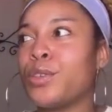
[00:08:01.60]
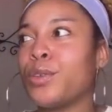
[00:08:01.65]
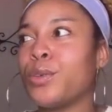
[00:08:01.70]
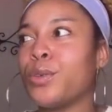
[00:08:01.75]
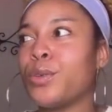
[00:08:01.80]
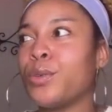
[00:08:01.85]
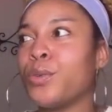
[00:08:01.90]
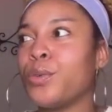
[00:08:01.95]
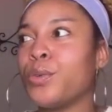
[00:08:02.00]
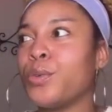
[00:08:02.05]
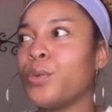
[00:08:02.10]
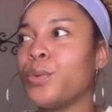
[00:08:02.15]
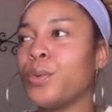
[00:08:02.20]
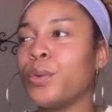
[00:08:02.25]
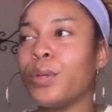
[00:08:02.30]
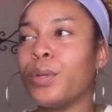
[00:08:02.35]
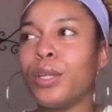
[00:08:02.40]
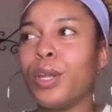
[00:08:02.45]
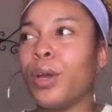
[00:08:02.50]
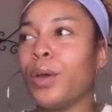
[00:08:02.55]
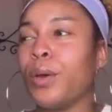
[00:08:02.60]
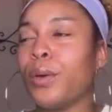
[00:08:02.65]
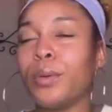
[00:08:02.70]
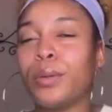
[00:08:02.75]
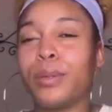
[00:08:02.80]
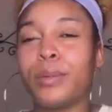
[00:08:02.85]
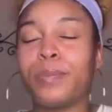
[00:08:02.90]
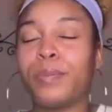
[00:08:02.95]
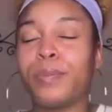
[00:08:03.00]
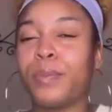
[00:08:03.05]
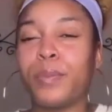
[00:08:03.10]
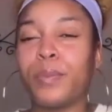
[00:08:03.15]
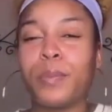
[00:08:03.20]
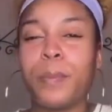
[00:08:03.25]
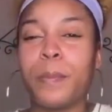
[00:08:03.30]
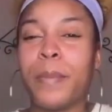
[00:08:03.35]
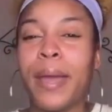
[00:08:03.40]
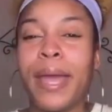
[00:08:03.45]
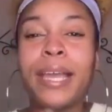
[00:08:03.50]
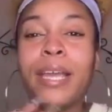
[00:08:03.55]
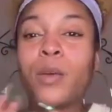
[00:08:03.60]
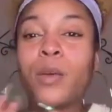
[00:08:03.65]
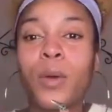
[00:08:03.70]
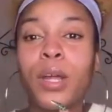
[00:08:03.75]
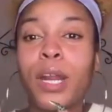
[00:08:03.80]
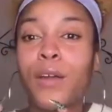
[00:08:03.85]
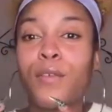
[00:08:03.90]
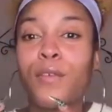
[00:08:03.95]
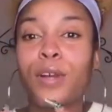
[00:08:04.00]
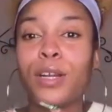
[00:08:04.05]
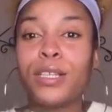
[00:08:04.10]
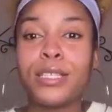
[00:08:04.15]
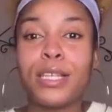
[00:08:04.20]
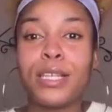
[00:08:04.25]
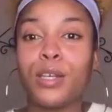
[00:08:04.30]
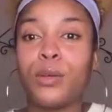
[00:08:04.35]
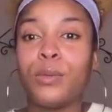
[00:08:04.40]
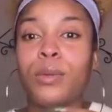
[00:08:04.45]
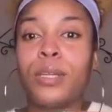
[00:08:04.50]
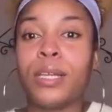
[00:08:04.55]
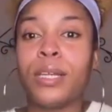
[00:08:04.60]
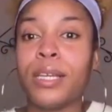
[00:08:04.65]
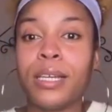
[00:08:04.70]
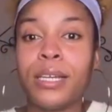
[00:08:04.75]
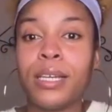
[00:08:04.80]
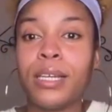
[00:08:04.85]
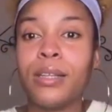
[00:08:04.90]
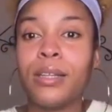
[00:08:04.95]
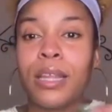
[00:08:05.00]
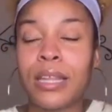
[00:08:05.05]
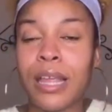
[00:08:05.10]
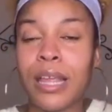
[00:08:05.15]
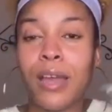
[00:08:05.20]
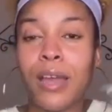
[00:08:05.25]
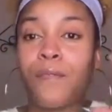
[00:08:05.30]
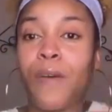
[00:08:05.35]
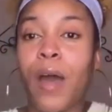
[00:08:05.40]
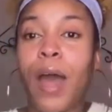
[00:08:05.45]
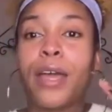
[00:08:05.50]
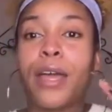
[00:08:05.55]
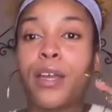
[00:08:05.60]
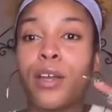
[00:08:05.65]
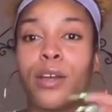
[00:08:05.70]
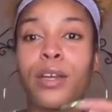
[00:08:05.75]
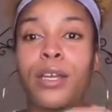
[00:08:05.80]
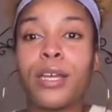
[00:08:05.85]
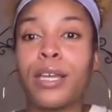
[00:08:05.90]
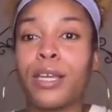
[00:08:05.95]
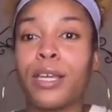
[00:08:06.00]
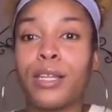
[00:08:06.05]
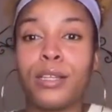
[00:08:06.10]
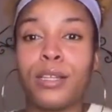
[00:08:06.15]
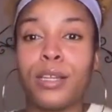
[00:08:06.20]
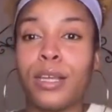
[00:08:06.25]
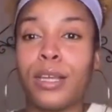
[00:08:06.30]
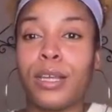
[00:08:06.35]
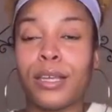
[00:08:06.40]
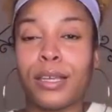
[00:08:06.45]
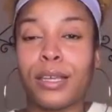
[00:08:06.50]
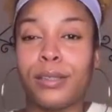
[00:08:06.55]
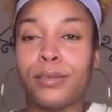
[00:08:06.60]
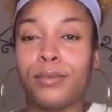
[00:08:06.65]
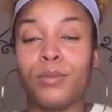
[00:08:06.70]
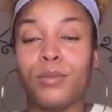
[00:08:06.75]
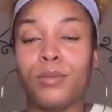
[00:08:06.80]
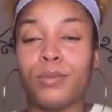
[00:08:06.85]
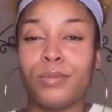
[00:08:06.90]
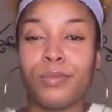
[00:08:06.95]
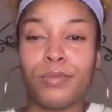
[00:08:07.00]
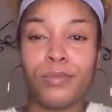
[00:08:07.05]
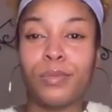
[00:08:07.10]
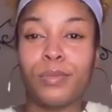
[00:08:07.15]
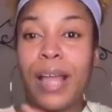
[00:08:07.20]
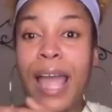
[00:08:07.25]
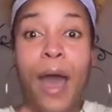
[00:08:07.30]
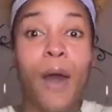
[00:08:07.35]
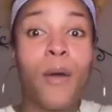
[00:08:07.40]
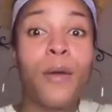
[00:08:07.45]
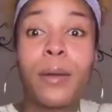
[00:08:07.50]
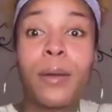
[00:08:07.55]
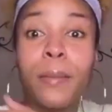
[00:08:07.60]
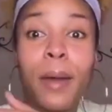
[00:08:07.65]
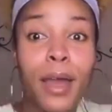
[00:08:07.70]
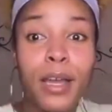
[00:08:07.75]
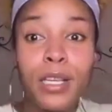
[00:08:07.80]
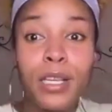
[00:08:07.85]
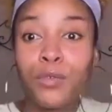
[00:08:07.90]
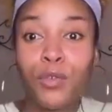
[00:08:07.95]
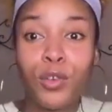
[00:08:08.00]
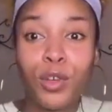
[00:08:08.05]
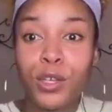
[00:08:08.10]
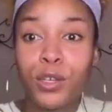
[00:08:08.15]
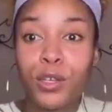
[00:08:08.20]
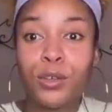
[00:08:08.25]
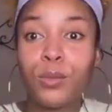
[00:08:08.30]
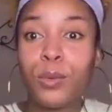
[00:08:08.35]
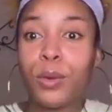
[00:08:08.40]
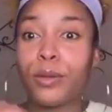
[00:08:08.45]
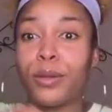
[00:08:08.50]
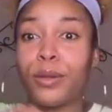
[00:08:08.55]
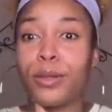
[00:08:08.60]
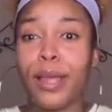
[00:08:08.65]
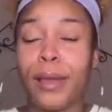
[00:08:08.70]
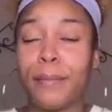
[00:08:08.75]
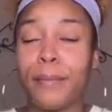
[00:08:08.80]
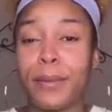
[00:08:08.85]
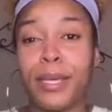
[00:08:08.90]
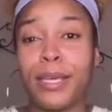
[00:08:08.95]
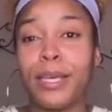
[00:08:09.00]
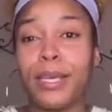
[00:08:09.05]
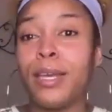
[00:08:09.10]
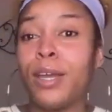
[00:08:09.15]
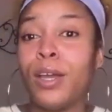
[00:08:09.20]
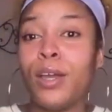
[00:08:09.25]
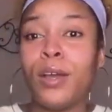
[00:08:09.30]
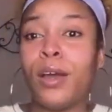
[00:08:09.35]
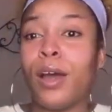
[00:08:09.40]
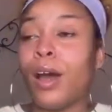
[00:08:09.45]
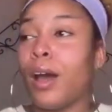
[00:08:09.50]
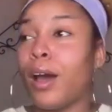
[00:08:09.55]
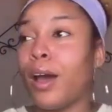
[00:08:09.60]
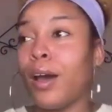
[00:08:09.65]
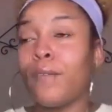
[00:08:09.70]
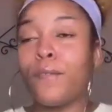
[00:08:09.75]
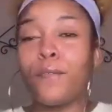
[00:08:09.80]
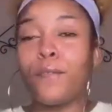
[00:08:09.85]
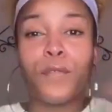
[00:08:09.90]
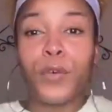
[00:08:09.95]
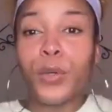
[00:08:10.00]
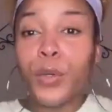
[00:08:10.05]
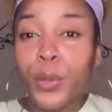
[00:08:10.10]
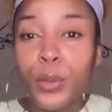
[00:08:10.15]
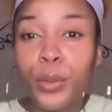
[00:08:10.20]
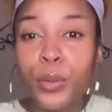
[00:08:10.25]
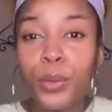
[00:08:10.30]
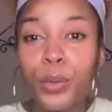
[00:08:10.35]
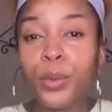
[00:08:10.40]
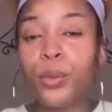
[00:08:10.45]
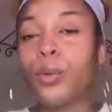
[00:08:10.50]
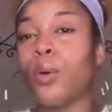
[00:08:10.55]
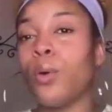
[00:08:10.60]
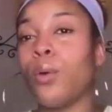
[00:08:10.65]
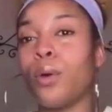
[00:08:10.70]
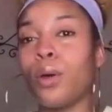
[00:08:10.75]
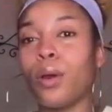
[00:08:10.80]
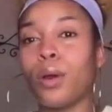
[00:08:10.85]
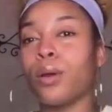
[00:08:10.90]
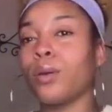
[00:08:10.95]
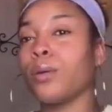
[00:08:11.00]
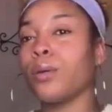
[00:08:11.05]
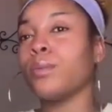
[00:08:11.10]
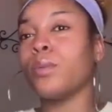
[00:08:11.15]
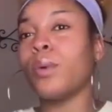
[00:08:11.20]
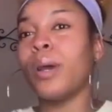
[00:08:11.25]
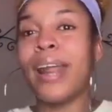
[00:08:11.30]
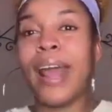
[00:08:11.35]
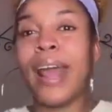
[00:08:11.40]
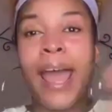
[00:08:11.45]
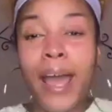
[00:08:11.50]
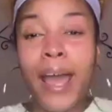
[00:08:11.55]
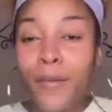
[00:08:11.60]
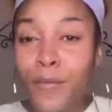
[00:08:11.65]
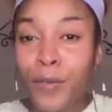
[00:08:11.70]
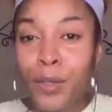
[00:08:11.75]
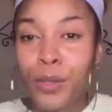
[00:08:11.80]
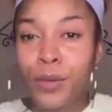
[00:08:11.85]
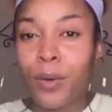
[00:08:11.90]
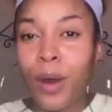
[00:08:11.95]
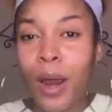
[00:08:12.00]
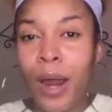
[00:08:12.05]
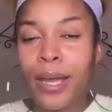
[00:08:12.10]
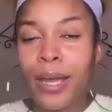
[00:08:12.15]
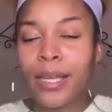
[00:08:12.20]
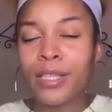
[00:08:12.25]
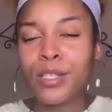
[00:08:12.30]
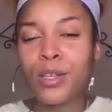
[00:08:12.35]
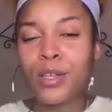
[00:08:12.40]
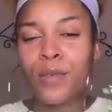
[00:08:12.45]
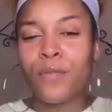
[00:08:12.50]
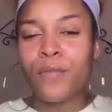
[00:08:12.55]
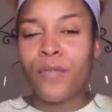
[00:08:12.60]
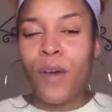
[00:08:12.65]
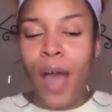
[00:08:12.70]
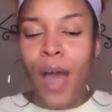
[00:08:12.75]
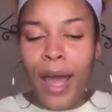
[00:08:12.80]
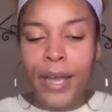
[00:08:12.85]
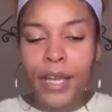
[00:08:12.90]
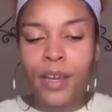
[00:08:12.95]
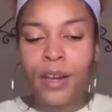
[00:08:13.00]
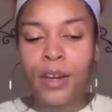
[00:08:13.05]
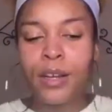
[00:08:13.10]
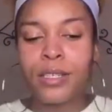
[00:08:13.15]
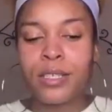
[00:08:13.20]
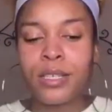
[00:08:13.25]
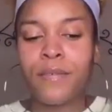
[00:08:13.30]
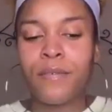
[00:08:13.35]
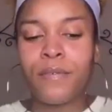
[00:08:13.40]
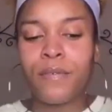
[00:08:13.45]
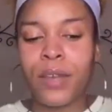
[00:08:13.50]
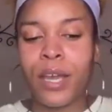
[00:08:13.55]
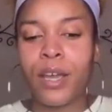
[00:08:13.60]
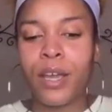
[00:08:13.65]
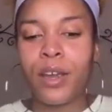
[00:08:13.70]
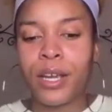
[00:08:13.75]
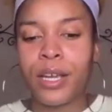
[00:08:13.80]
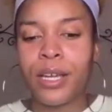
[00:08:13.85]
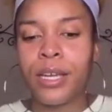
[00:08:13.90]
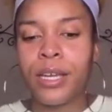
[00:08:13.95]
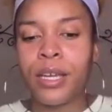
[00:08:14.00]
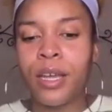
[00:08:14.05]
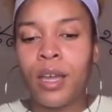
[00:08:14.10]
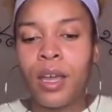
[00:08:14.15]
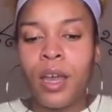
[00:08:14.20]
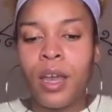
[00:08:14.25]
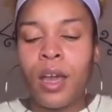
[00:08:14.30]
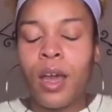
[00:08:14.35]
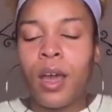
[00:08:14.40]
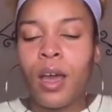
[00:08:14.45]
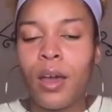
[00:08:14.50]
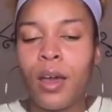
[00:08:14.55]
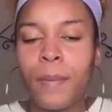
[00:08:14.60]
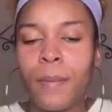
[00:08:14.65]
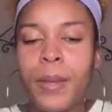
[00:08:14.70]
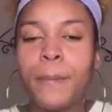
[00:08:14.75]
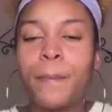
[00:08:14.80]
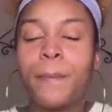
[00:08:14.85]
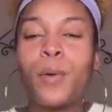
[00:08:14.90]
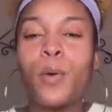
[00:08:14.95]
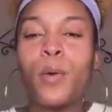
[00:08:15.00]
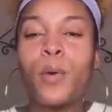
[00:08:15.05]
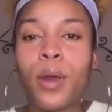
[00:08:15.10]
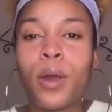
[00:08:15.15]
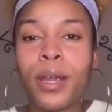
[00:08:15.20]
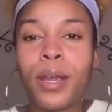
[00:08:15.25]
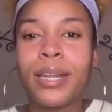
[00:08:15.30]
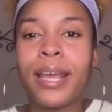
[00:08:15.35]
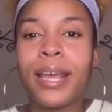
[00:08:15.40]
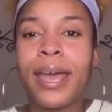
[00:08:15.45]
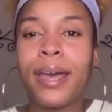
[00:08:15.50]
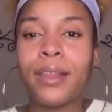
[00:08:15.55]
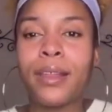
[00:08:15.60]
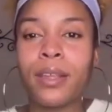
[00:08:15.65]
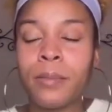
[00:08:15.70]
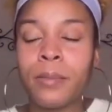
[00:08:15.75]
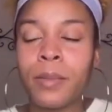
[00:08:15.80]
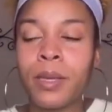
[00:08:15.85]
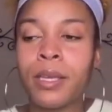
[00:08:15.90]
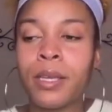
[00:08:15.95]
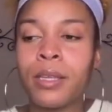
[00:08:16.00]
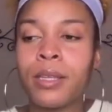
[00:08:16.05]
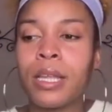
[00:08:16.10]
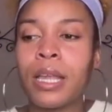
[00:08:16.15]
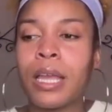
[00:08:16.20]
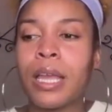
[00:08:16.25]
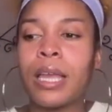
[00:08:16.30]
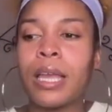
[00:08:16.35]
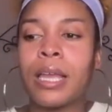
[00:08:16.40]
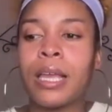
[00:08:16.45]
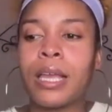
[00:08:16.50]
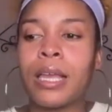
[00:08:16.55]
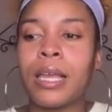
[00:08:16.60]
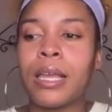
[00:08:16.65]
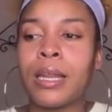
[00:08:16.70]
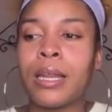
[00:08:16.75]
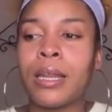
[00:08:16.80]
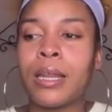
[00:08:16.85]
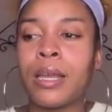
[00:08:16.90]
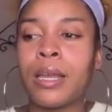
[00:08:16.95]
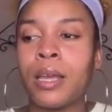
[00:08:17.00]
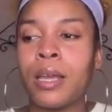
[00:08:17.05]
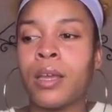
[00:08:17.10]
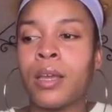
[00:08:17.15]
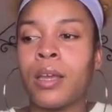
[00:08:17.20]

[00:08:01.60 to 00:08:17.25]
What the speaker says: to, you know, make whatever it is that you need, that fire can alchemize for you, whether that be food or what have you, right? So fire is a very important element in